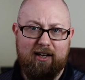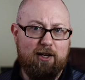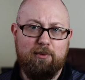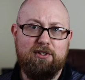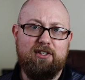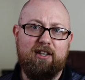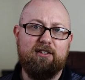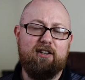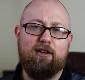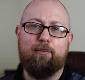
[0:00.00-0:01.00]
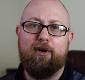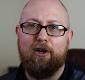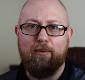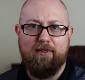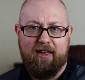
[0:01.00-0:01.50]
I would say, is on
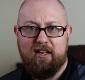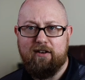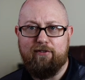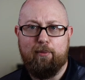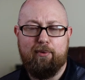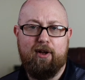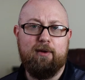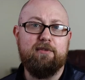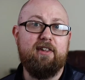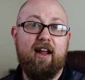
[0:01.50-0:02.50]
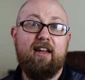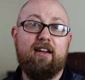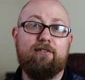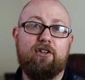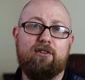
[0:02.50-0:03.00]
par with any of the primes that I
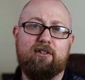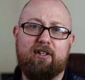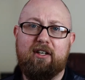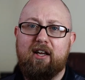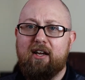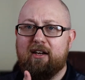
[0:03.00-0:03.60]
have currently.